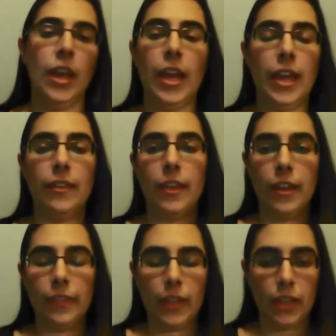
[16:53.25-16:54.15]
And then
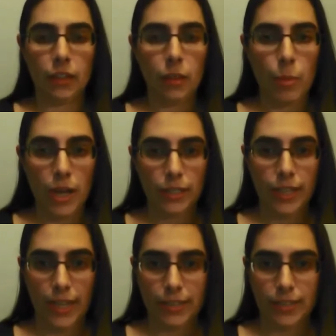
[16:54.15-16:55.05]
at the end of the
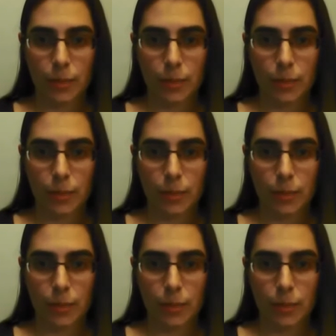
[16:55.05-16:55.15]
podcast